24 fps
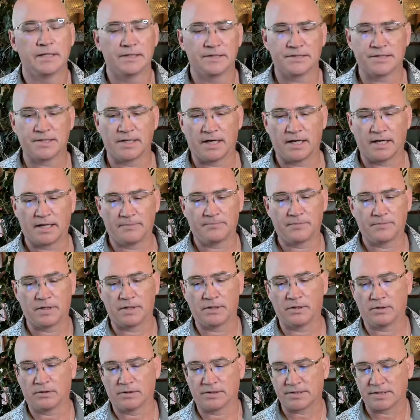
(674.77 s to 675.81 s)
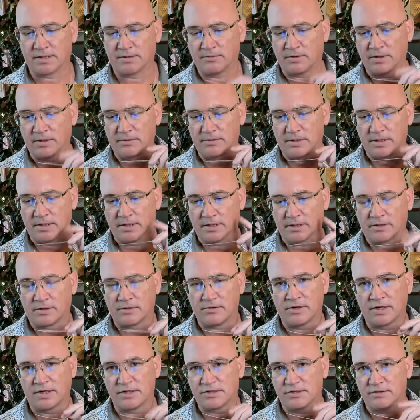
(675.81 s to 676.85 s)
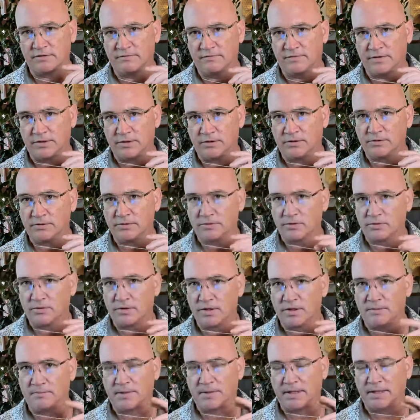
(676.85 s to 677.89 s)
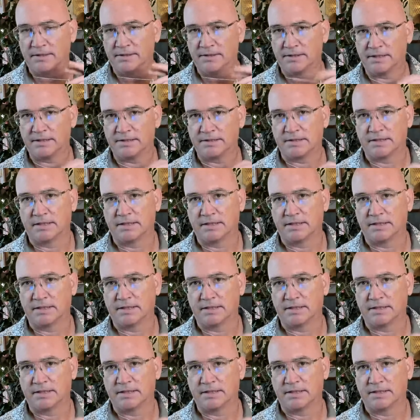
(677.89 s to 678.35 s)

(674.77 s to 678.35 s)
is that you know because I wear the creation field coil pendant,